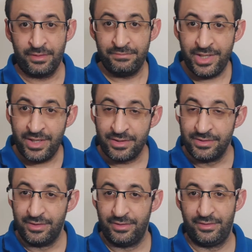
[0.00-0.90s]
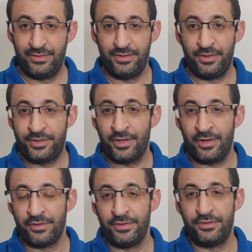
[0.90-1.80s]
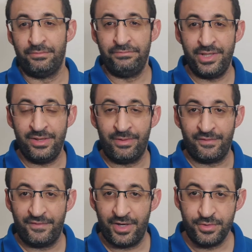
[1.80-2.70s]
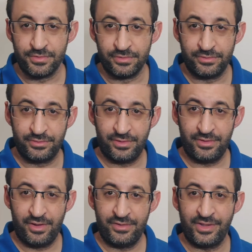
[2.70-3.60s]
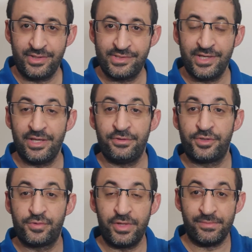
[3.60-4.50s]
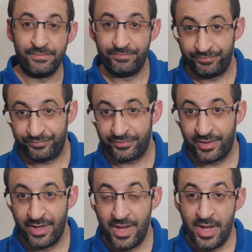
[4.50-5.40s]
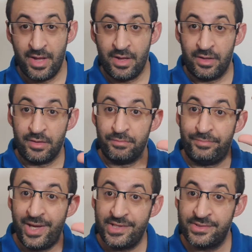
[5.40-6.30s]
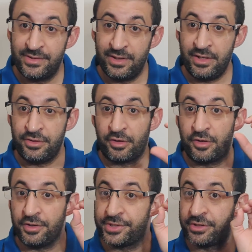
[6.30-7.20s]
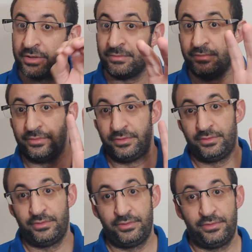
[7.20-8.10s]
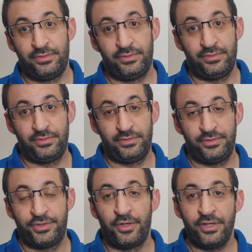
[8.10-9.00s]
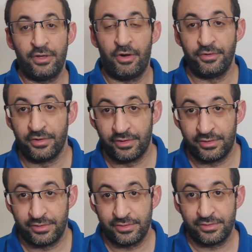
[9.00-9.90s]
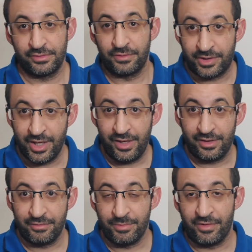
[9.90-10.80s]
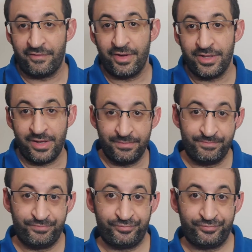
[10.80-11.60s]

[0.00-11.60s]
Min return the minimum value that exists in the stream based in the custom sorting order. Okay, we provide here